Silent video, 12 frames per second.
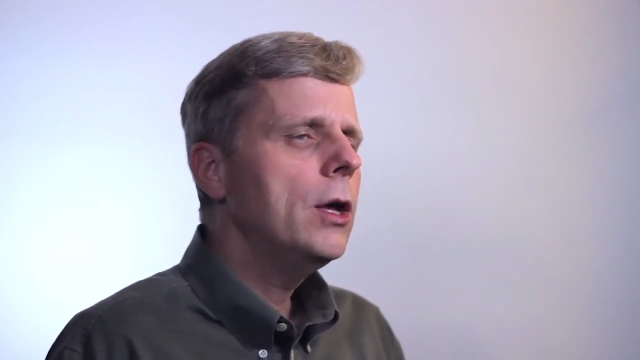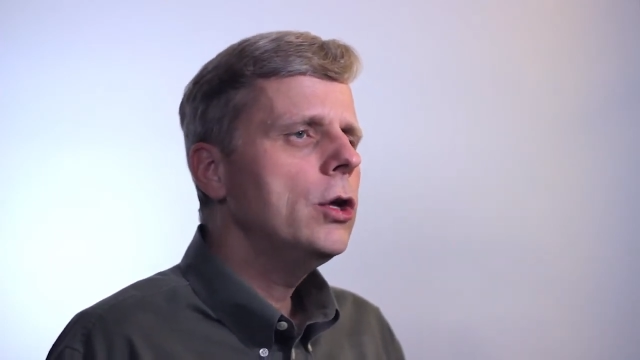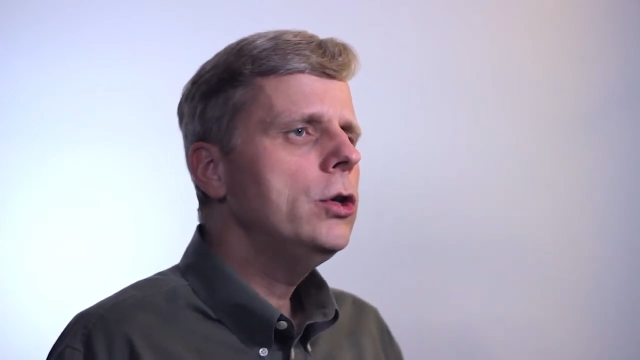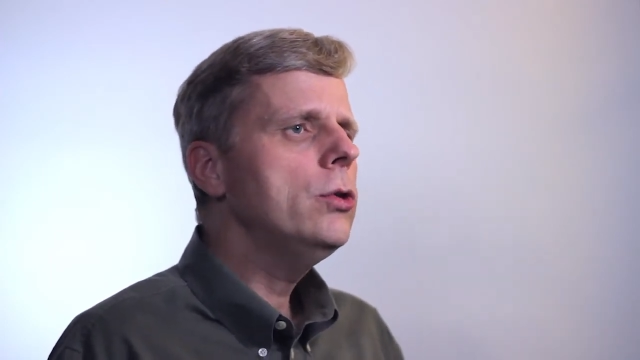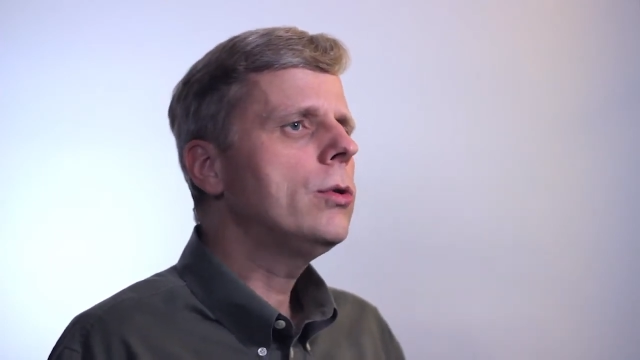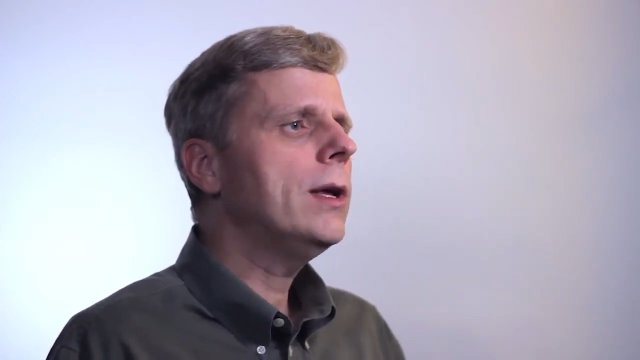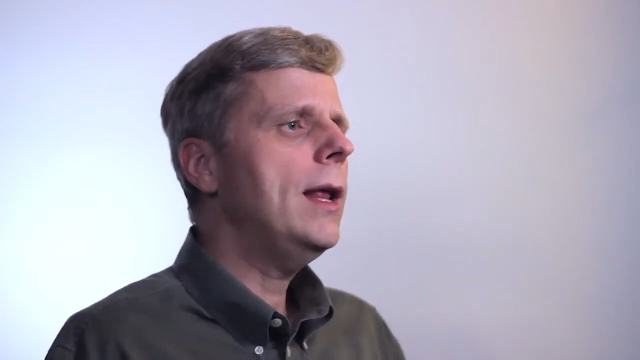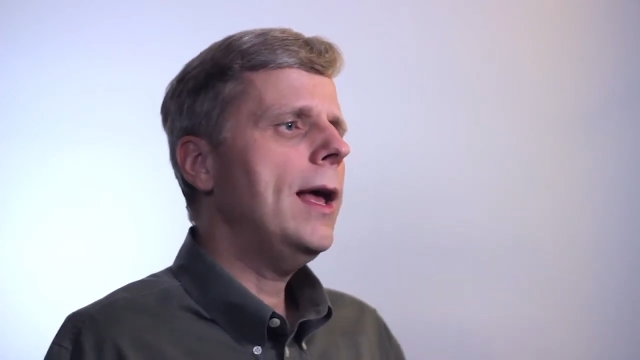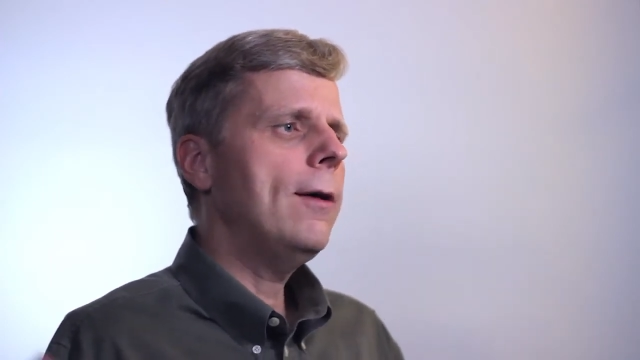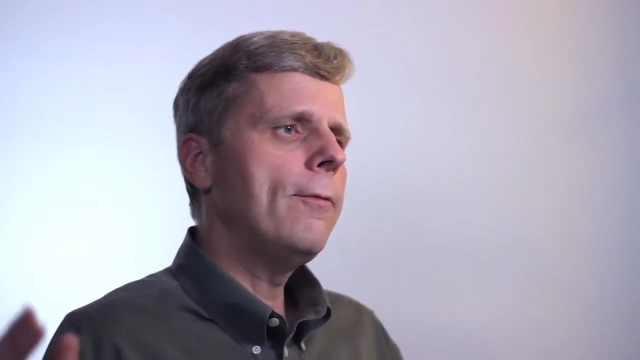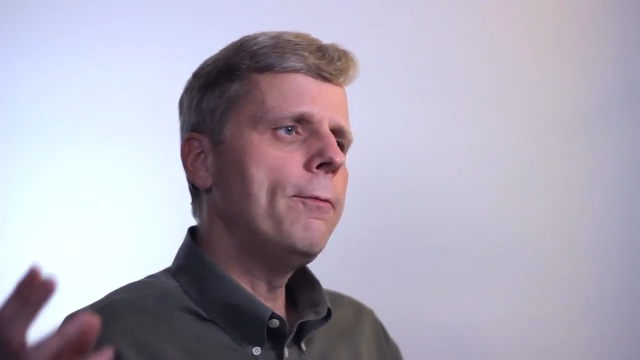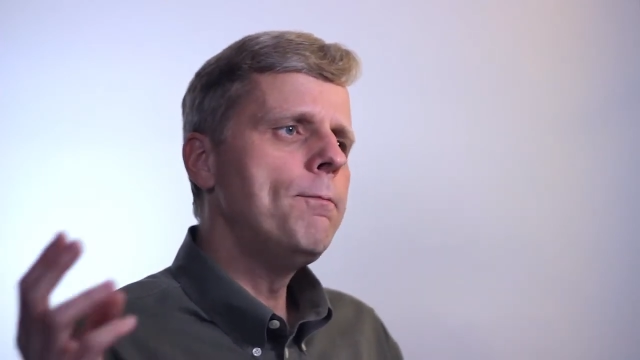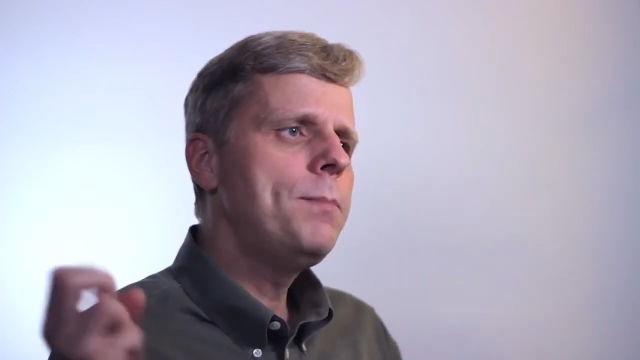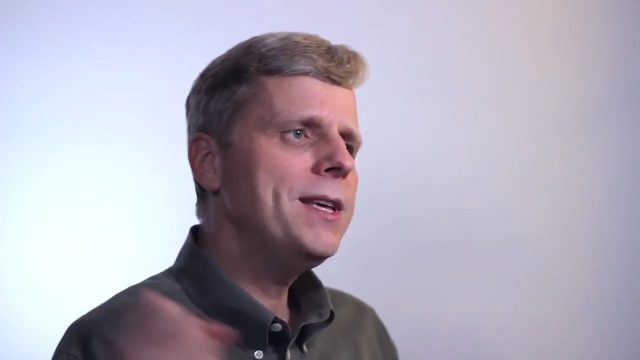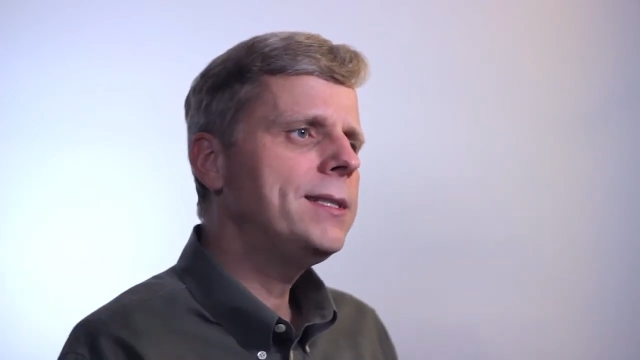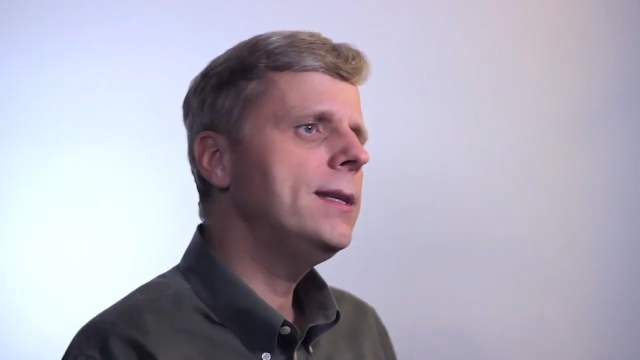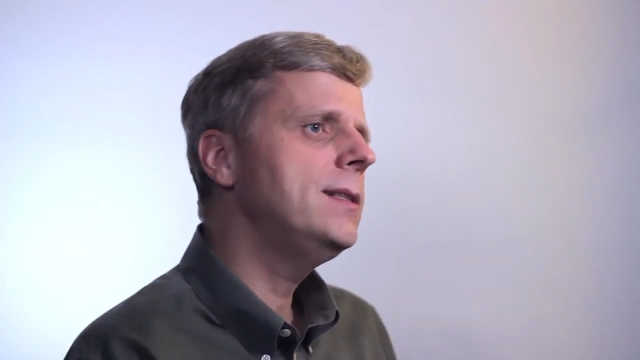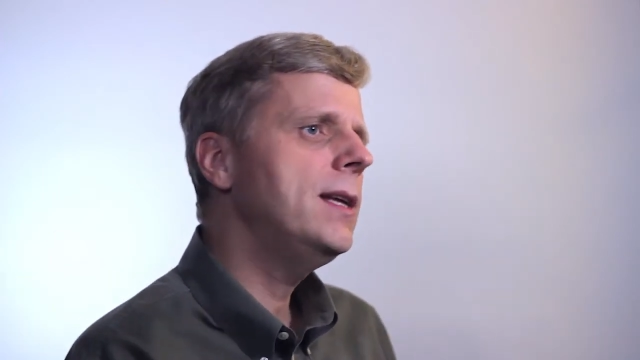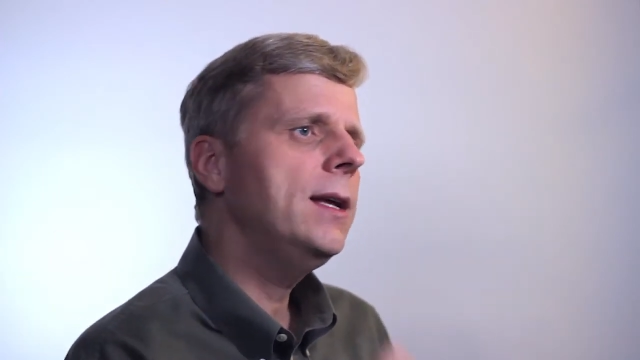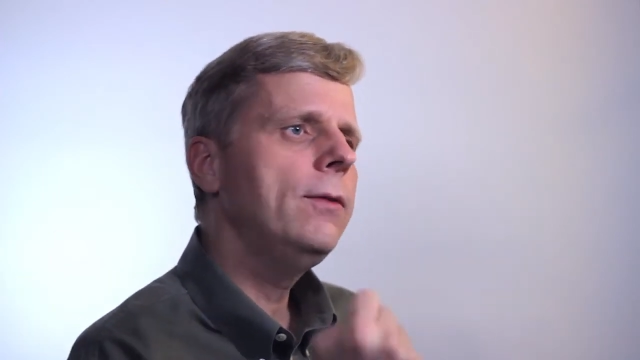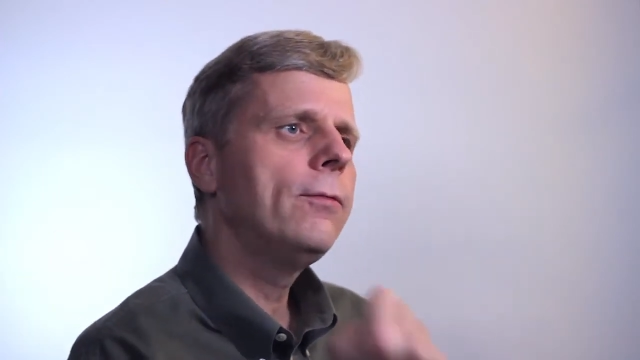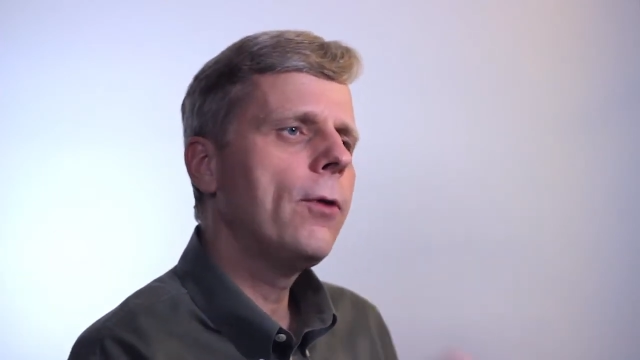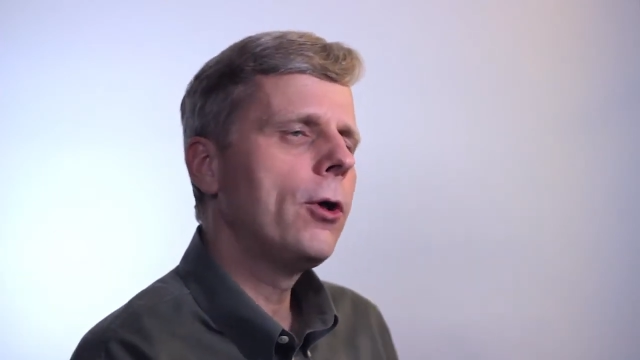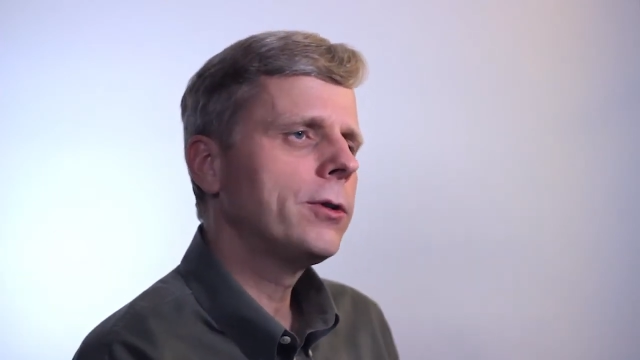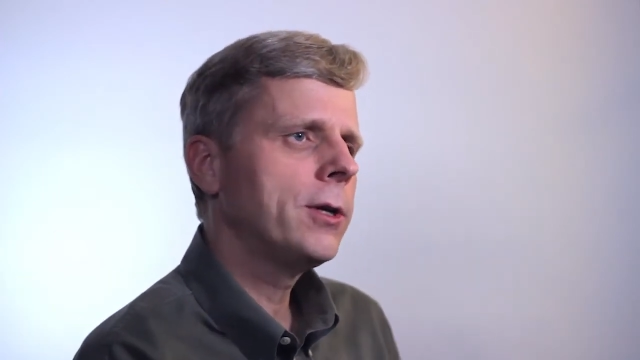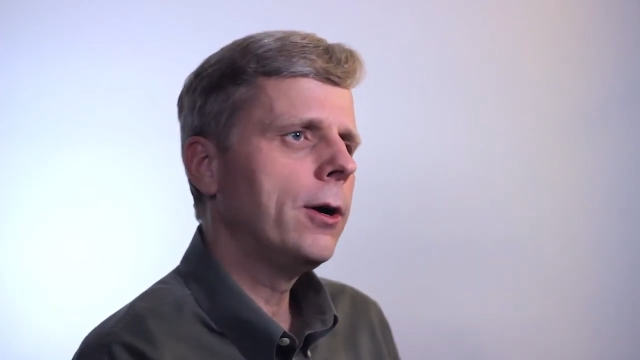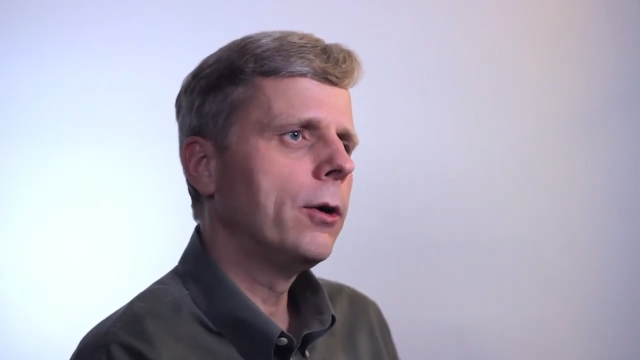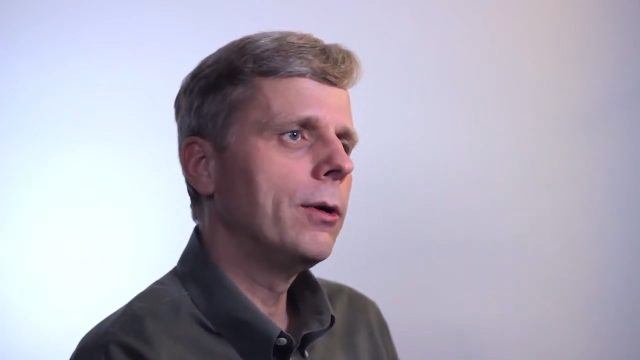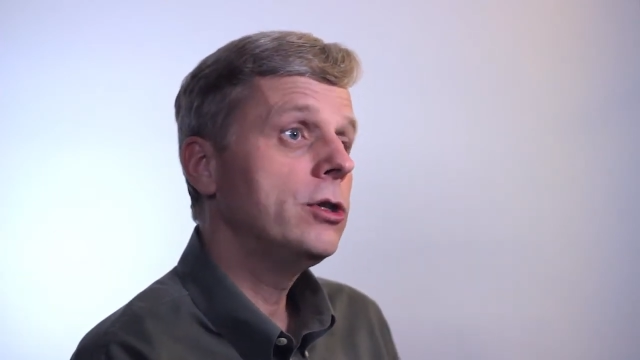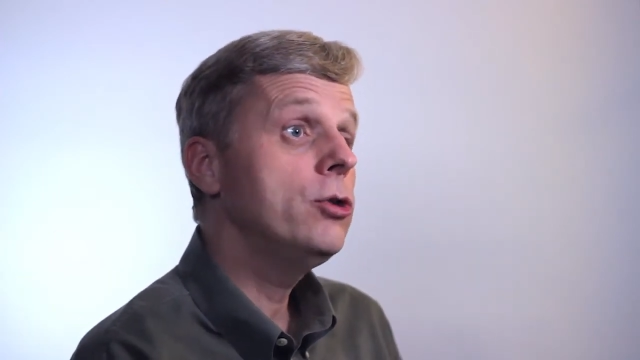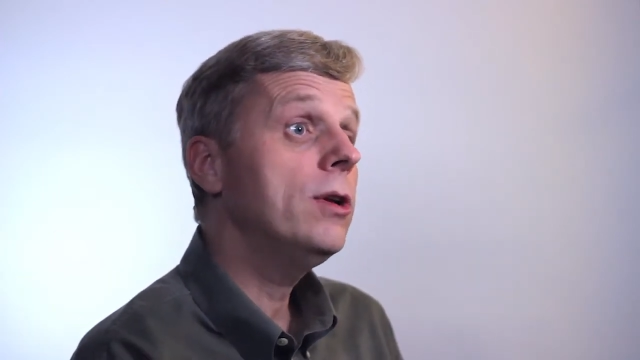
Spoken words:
You can have Byzantine fault tolerance.